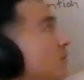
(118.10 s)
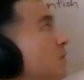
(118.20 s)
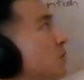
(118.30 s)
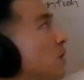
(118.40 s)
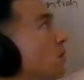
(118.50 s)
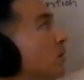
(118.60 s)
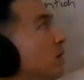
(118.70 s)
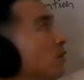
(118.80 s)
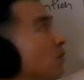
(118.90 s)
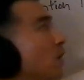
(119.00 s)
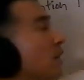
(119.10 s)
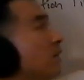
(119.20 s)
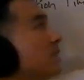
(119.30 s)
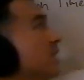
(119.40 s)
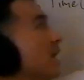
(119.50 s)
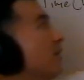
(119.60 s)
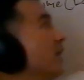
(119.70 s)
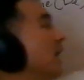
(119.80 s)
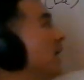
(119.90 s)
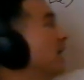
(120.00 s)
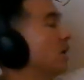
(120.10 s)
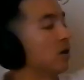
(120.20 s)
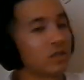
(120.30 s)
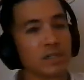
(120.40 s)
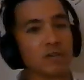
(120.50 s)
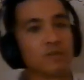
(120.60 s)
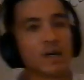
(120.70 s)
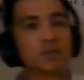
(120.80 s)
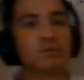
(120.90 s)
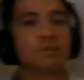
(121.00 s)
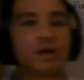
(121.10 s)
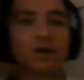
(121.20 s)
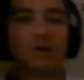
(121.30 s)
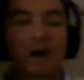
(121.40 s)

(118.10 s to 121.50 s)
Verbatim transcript: So water is now at our clarifiers. We want to know